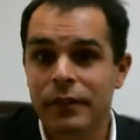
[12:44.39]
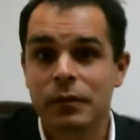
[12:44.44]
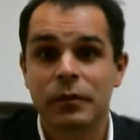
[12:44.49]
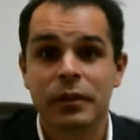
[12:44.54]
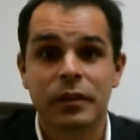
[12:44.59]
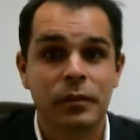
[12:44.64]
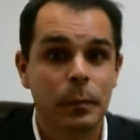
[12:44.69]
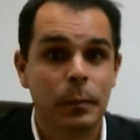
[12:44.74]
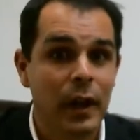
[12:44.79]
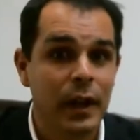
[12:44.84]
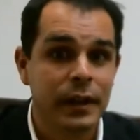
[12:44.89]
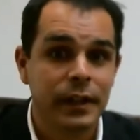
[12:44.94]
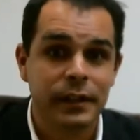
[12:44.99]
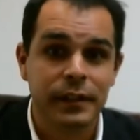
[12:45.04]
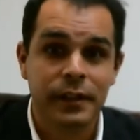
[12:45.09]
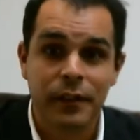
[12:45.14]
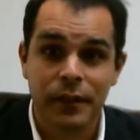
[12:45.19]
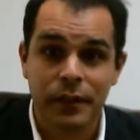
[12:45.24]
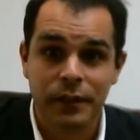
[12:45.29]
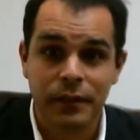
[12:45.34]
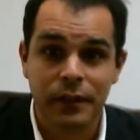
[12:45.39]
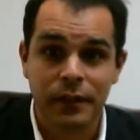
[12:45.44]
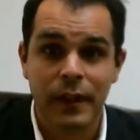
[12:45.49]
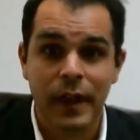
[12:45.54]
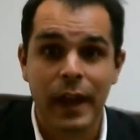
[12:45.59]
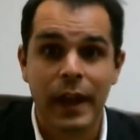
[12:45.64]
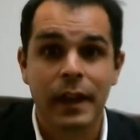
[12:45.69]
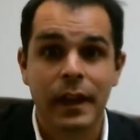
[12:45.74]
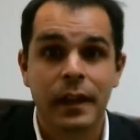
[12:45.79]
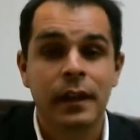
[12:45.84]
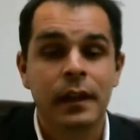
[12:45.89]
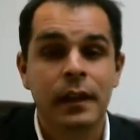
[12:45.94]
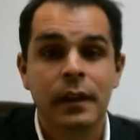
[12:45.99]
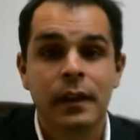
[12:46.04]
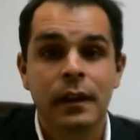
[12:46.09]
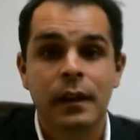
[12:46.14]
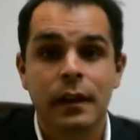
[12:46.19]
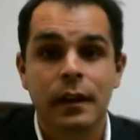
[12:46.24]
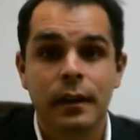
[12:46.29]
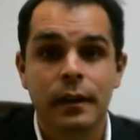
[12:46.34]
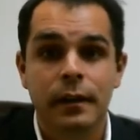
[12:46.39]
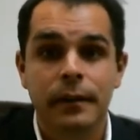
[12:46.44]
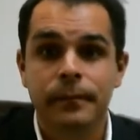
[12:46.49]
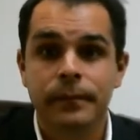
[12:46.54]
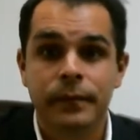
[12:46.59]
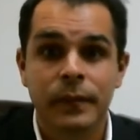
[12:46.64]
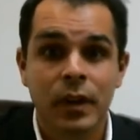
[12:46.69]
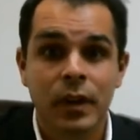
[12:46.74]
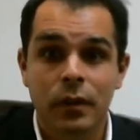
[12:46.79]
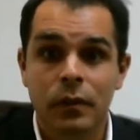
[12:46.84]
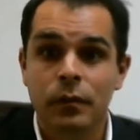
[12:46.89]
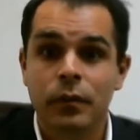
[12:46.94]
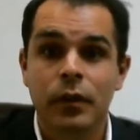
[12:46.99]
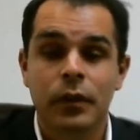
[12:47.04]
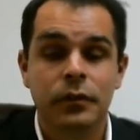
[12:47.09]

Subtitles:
responding to this and that. No,